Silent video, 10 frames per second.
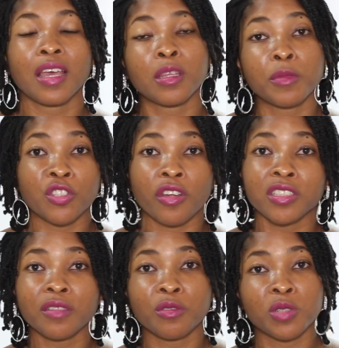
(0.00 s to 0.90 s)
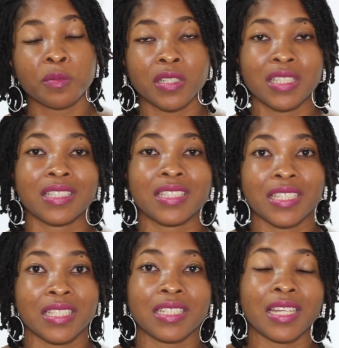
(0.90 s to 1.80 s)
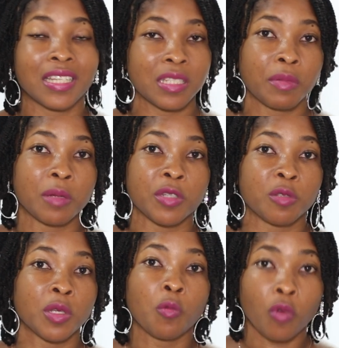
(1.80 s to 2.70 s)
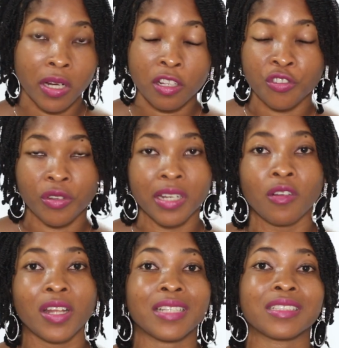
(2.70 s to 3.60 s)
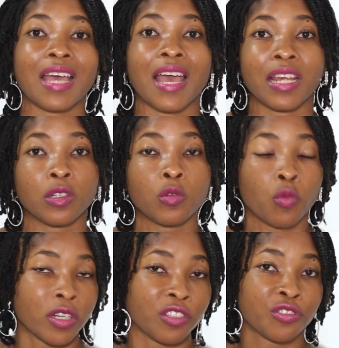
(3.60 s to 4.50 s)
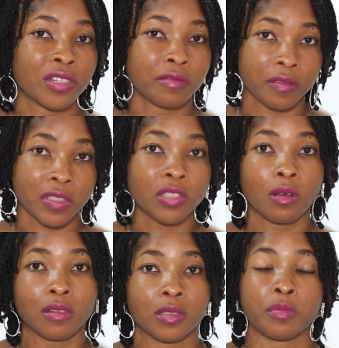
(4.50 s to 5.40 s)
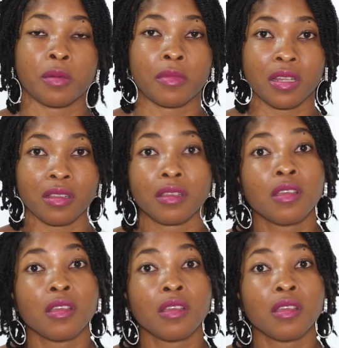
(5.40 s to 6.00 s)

and the majority of those persons stated that they spend between $100 and $150 per month